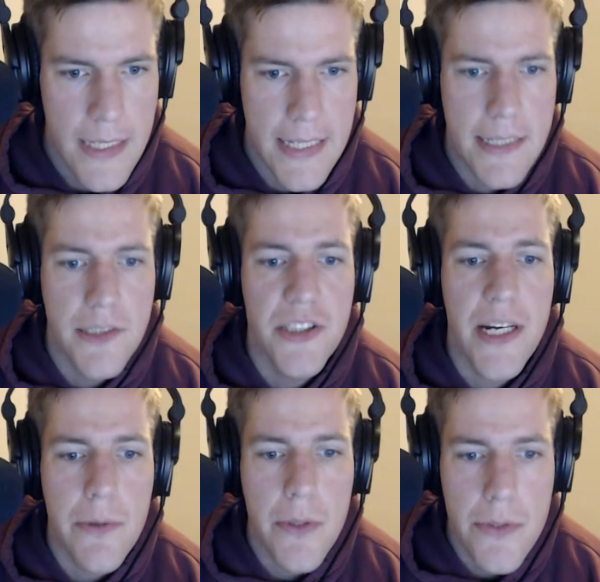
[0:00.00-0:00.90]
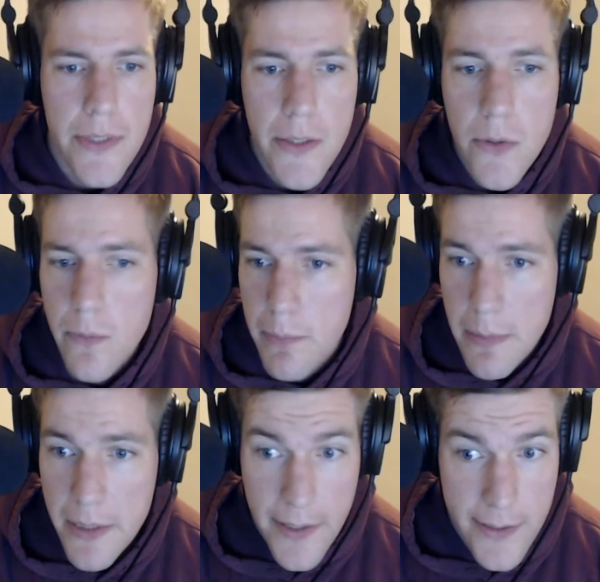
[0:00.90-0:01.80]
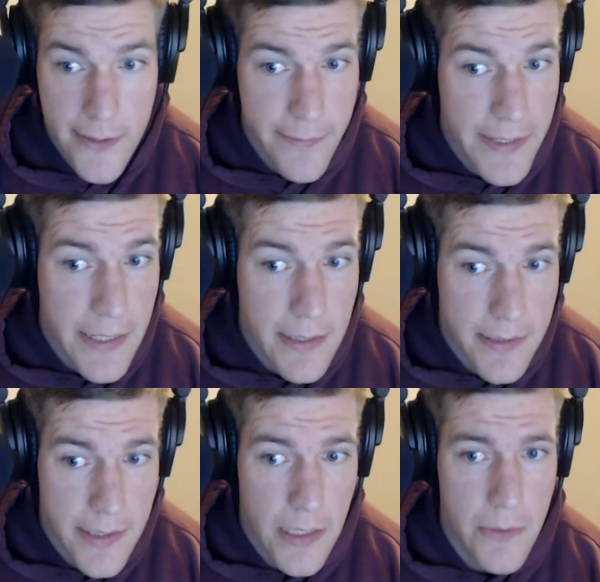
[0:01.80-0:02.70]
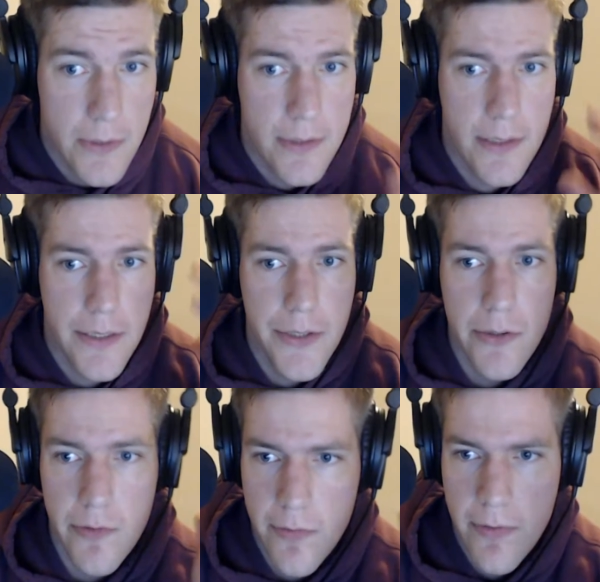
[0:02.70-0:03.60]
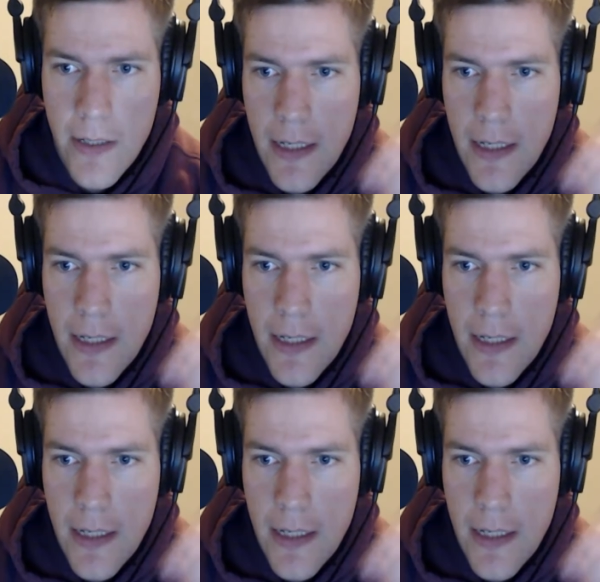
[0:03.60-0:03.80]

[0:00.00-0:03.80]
In general though, bibliography denotes that you've